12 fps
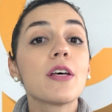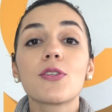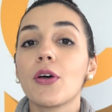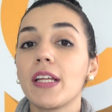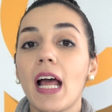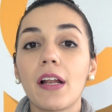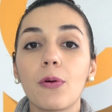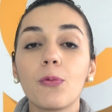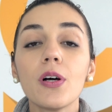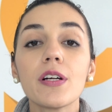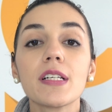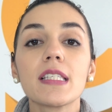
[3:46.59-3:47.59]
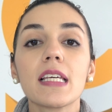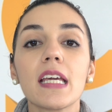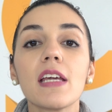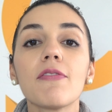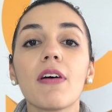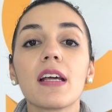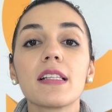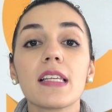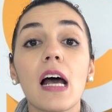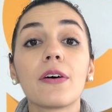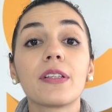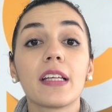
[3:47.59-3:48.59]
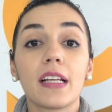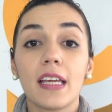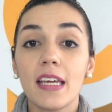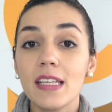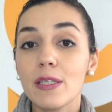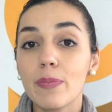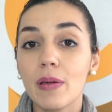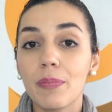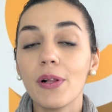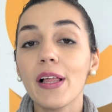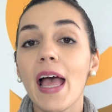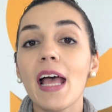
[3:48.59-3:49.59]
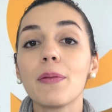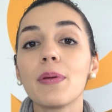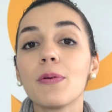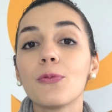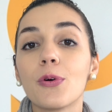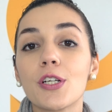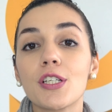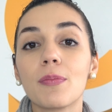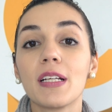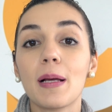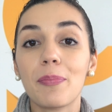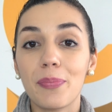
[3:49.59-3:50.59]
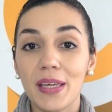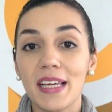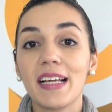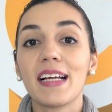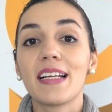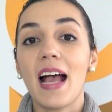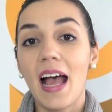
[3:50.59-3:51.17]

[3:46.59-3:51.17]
So, in other words, he finds out that his people had been worshipping a pagan